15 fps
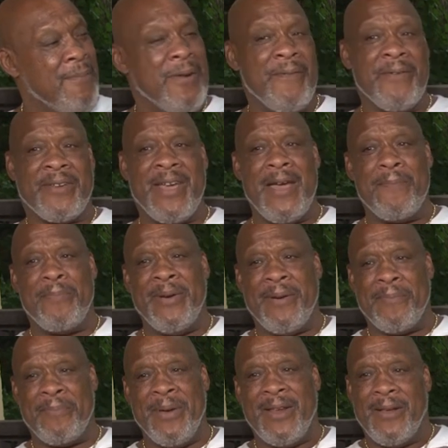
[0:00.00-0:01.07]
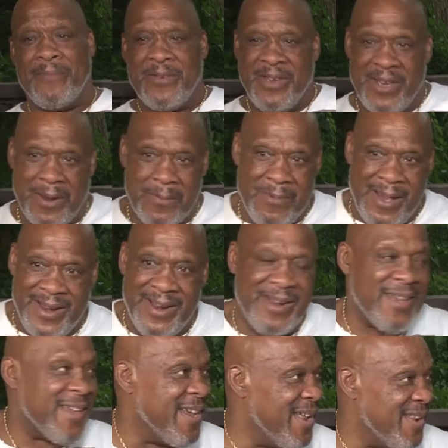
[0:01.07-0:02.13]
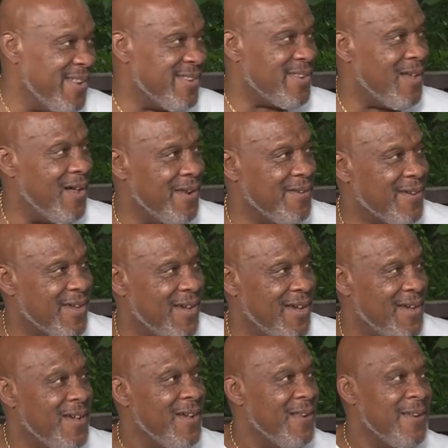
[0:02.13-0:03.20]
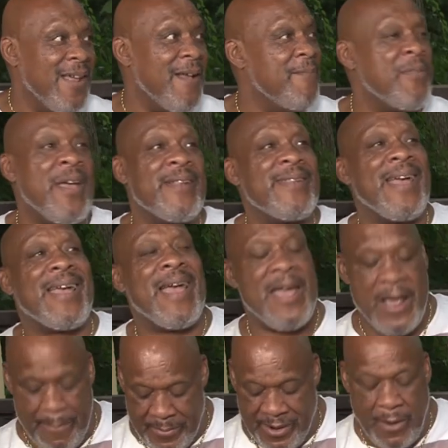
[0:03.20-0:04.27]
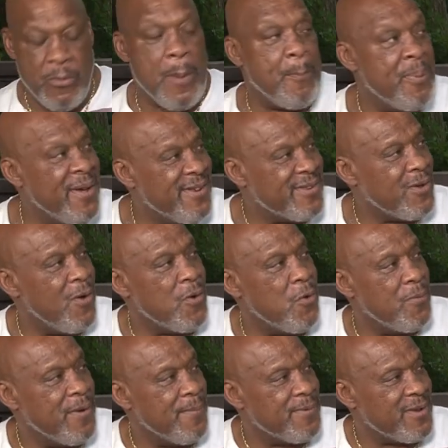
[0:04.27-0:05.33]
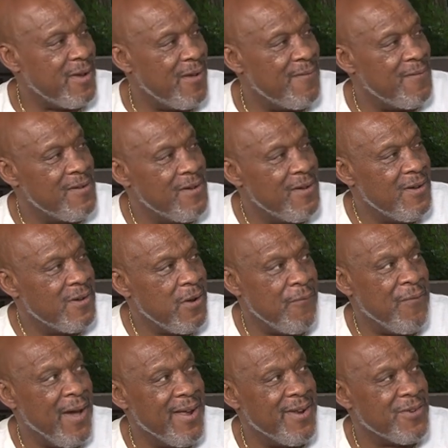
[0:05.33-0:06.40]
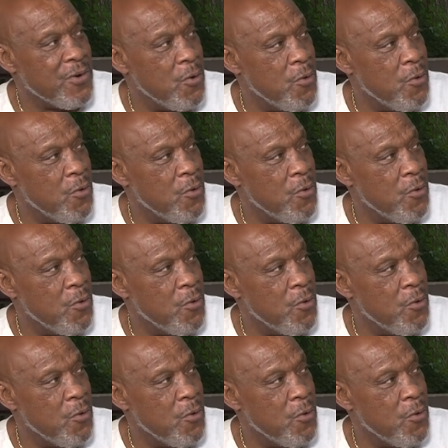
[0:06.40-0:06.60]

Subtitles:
even if you can't beat them, you hit them right in the kidneys, all you care. They can't help it. They would piss all over themselves. The fight is